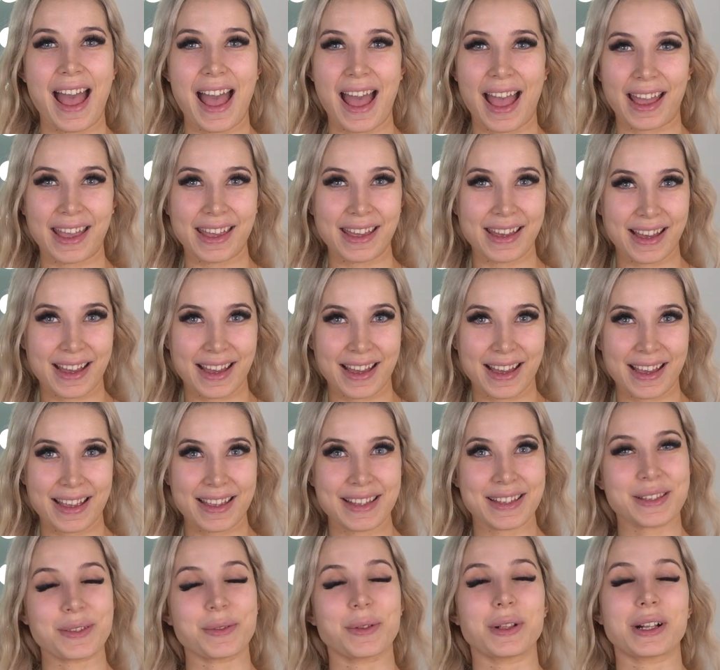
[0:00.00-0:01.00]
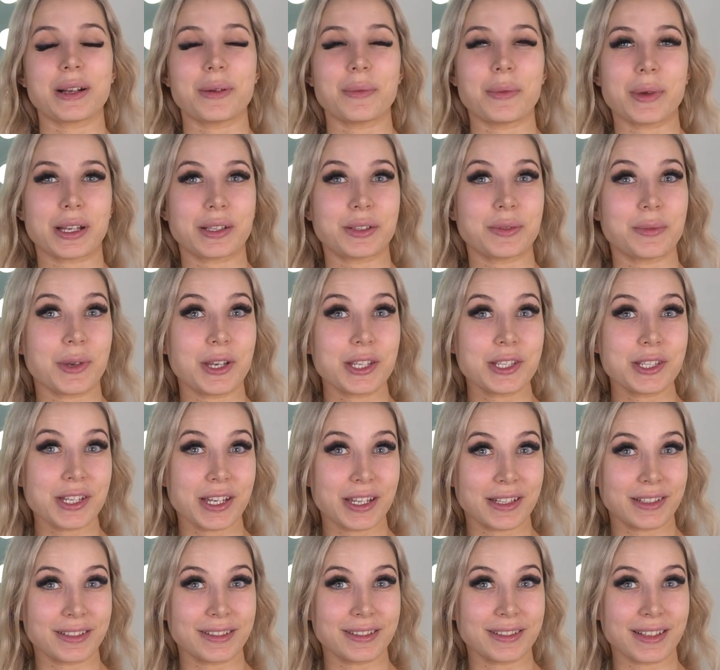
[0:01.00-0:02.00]
Hi guys, welcome back to my
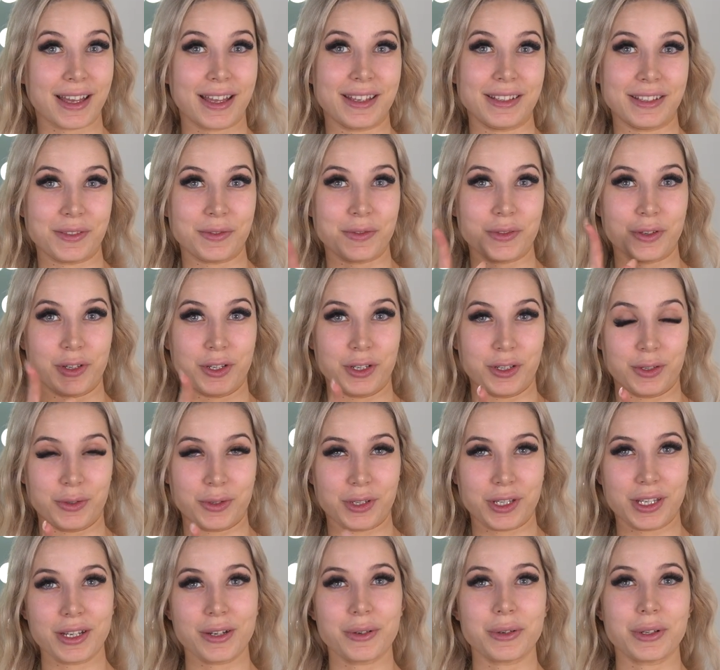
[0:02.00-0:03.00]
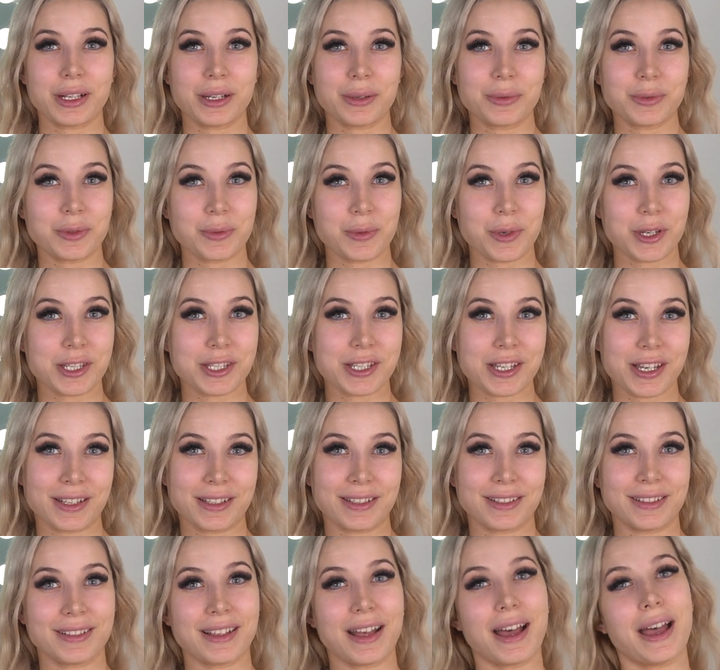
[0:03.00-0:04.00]
channel and if you're new here, welcome to my
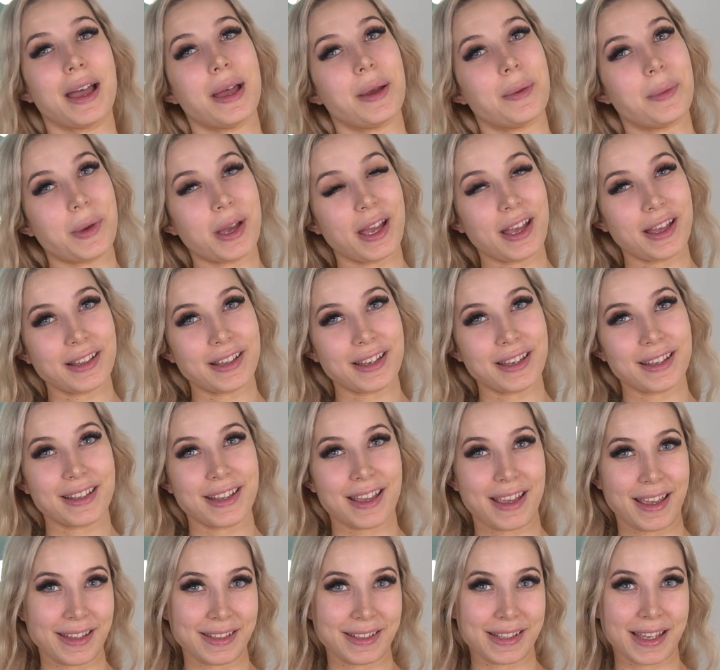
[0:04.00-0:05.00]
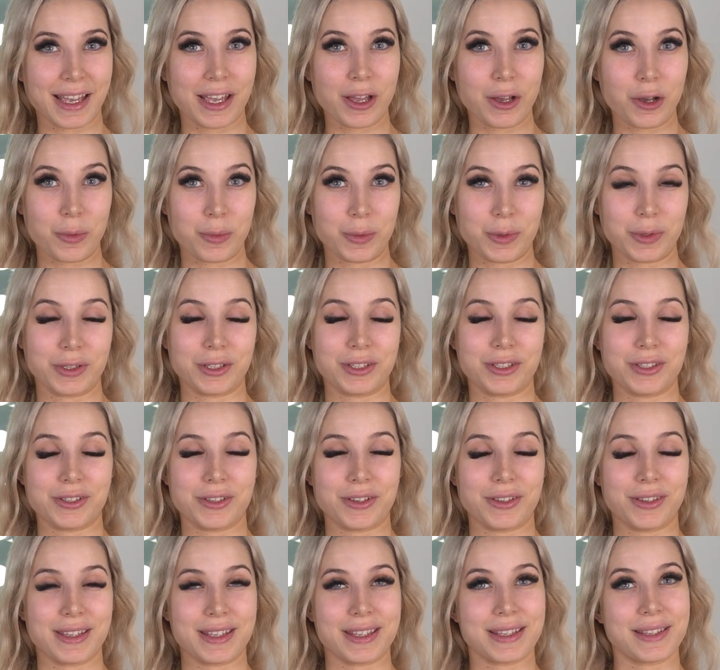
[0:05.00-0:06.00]
channel. I'm Ellen and I hope you'll
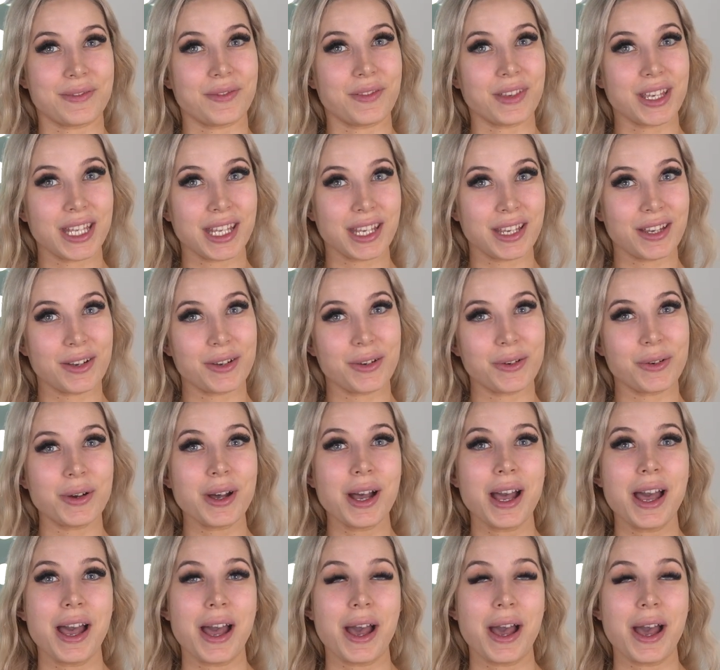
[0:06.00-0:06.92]
enjoy this video.